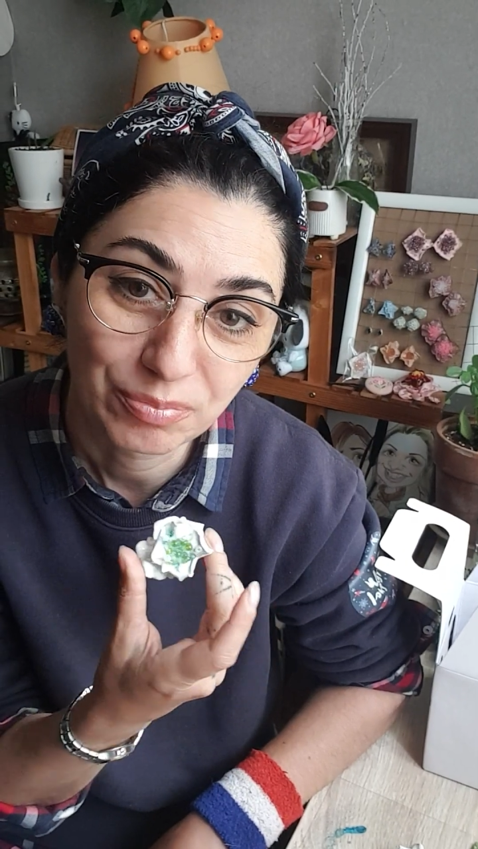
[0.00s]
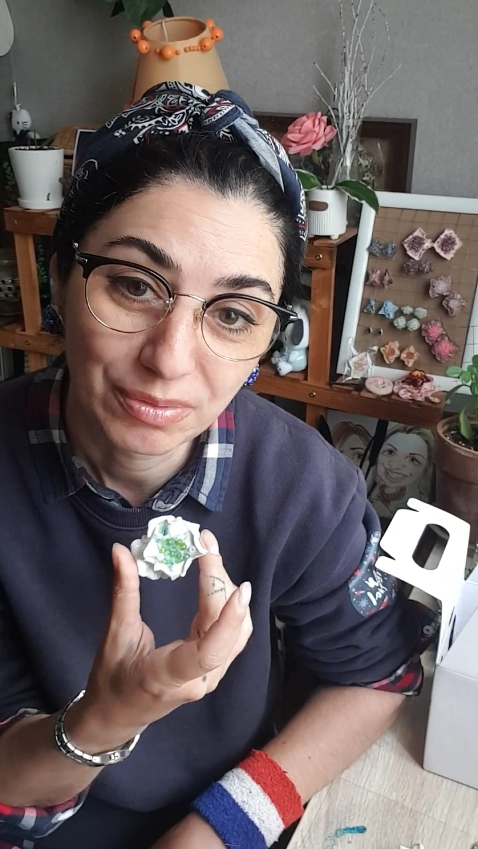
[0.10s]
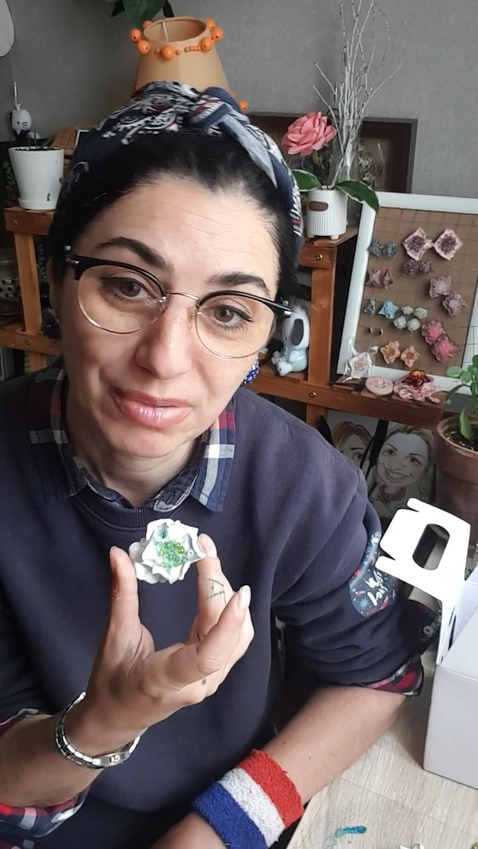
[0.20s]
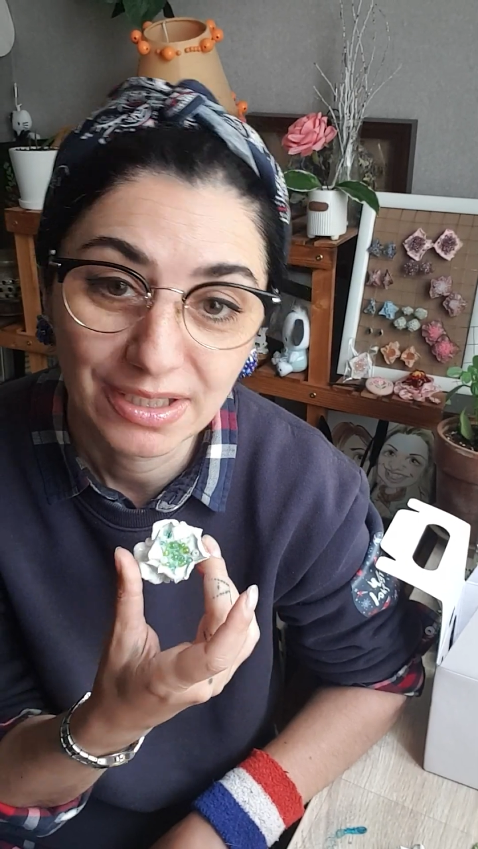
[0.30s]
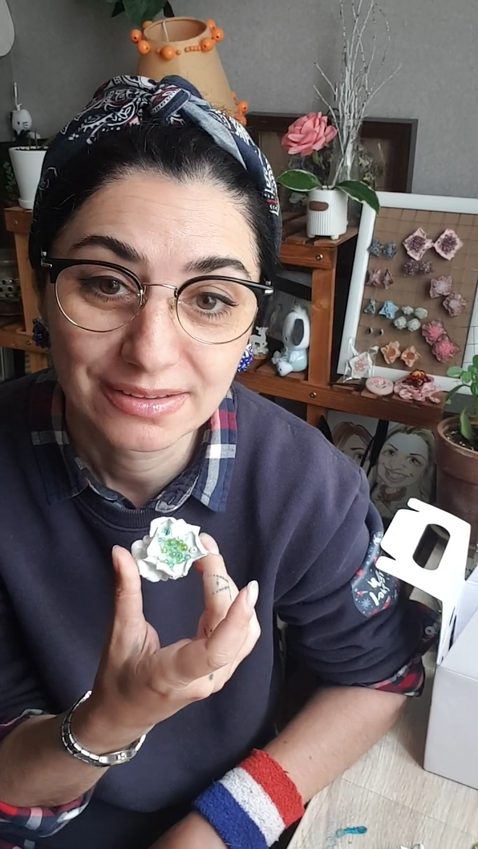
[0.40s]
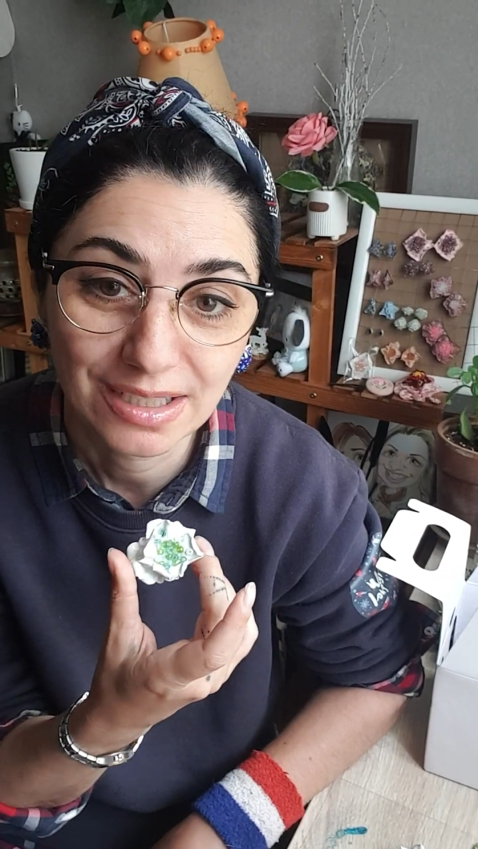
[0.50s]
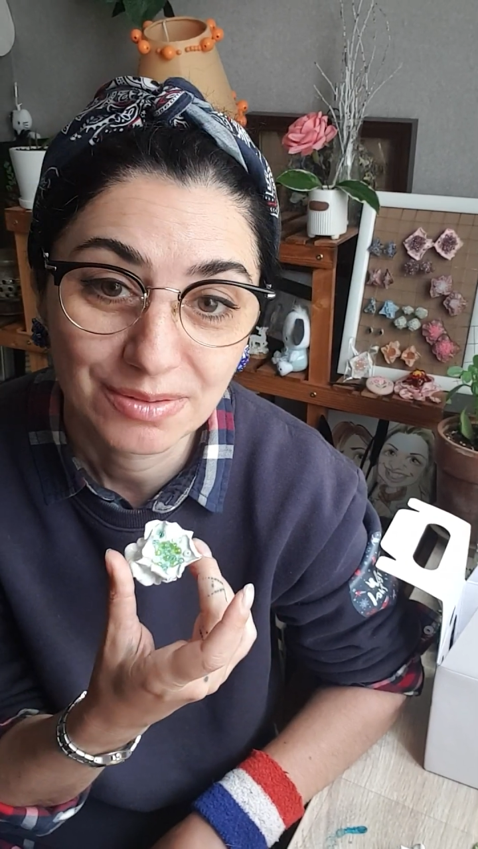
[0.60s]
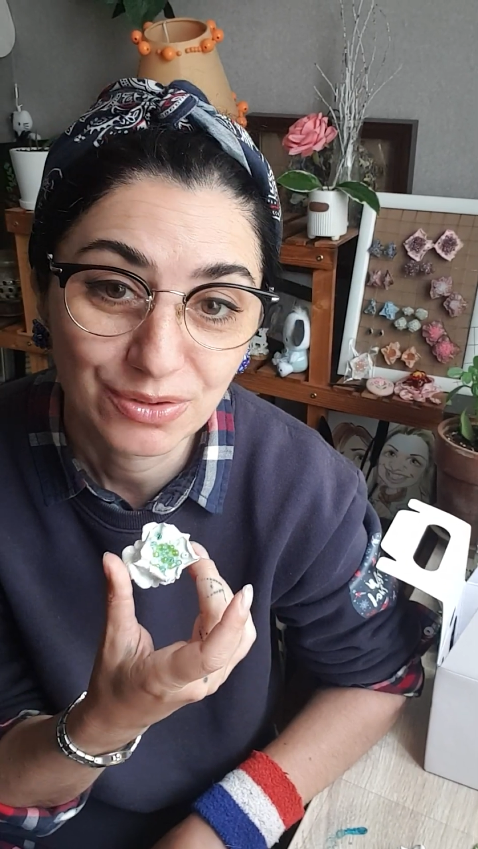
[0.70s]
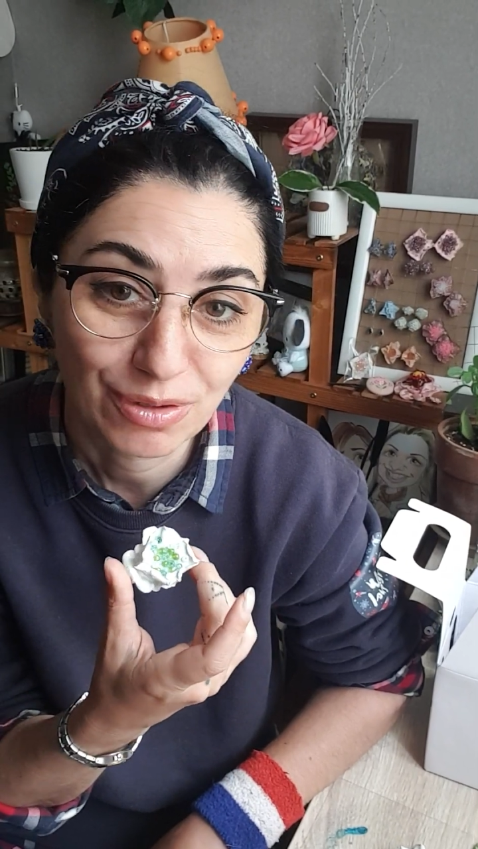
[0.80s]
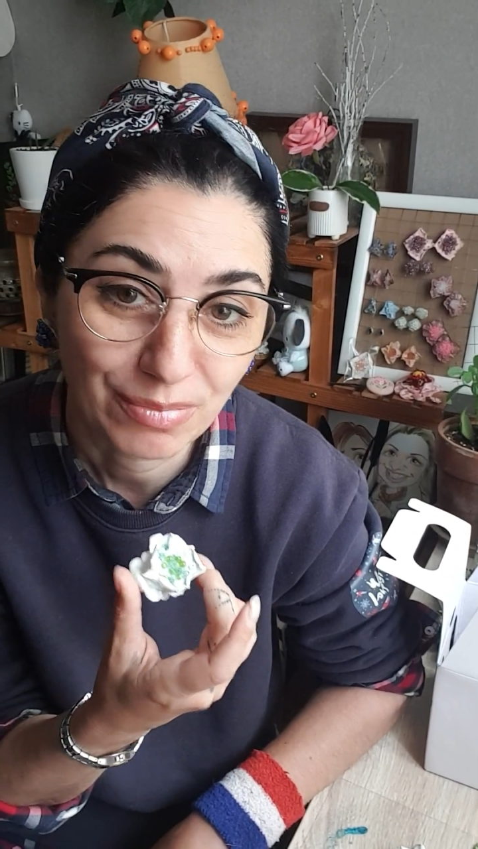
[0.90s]
me many times
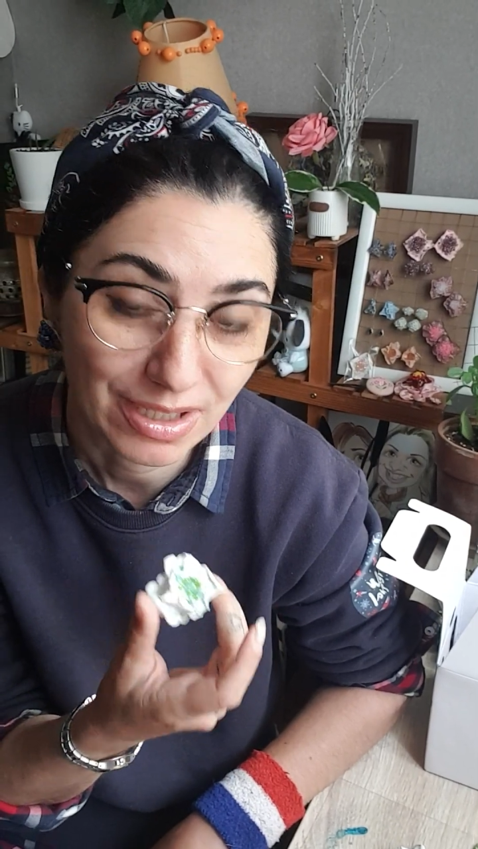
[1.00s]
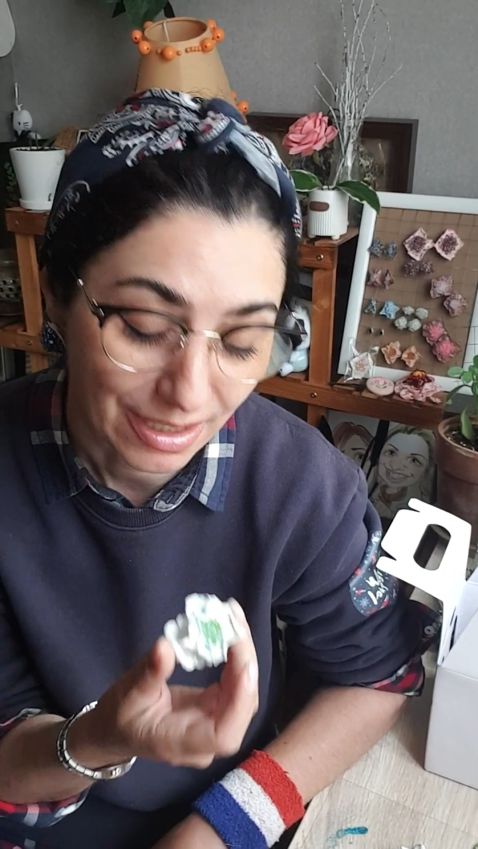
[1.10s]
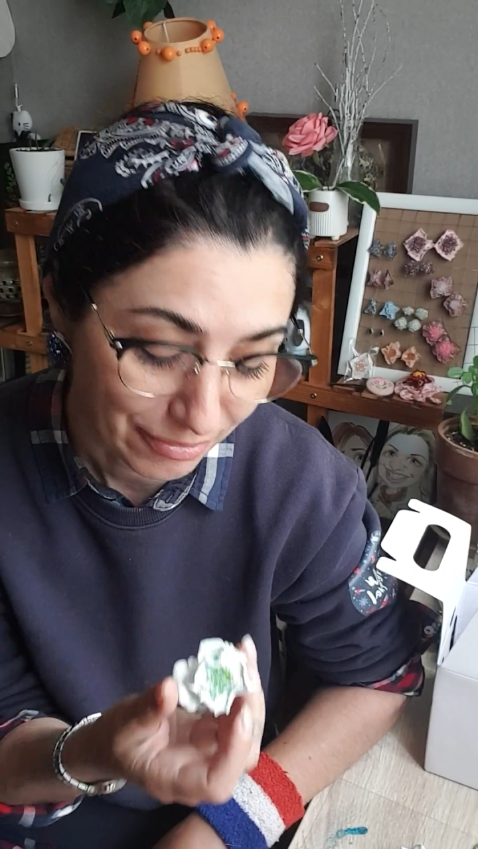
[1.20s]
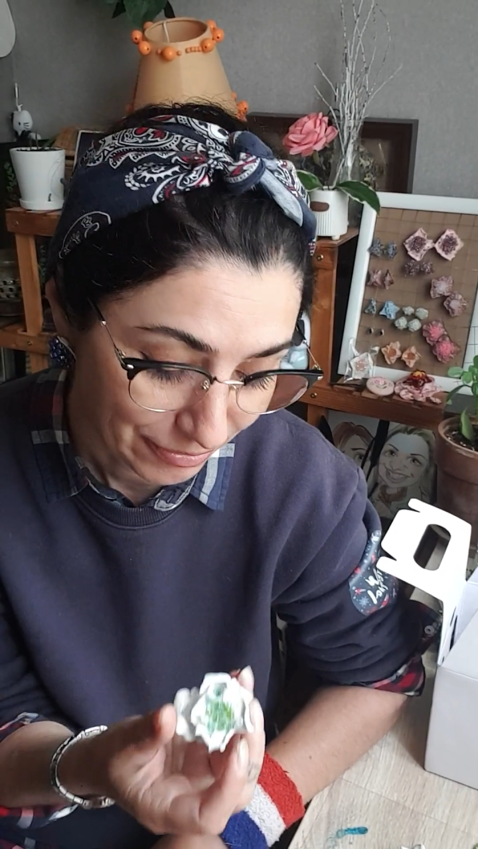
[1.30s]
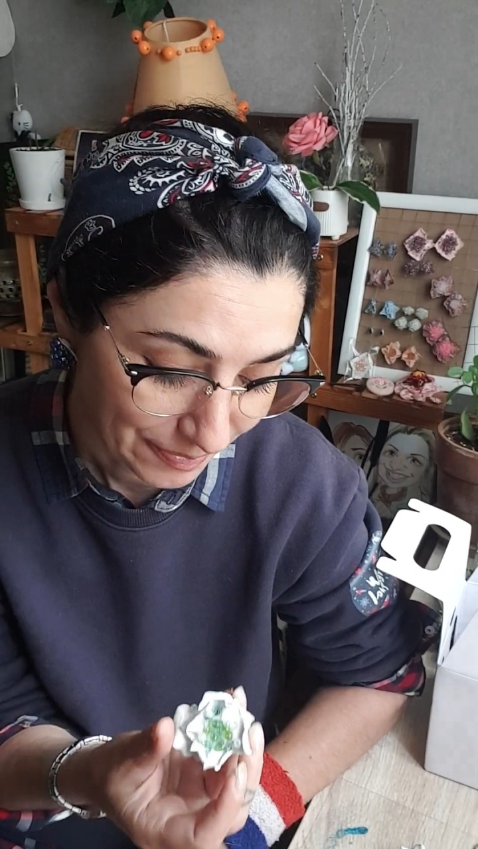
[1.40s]
throughout my life.